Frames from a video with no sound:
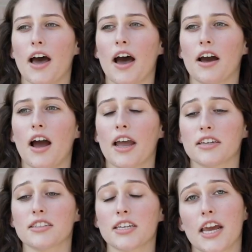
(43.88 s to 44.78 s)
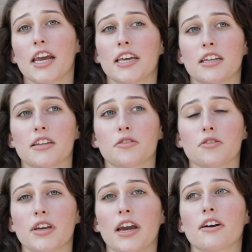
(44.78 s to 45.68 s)
that I can take and
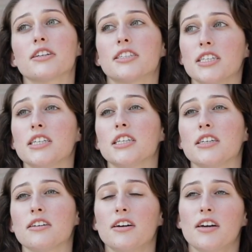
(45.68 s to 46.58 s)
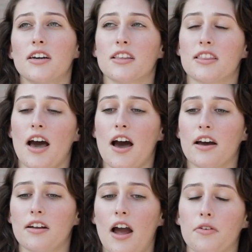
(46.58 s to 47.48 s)
it'll guarantee
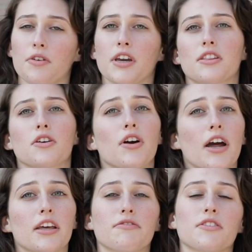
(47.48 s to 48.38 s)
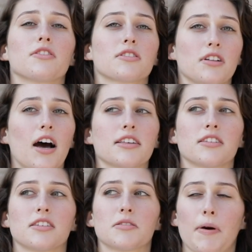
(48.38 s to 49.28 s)
that I will get the credit for those
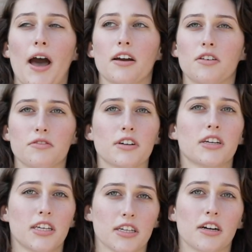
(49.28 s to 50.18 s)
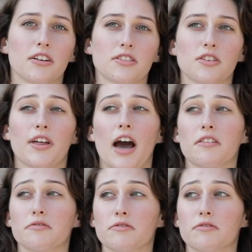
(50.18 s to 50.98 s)
classes back over here. So that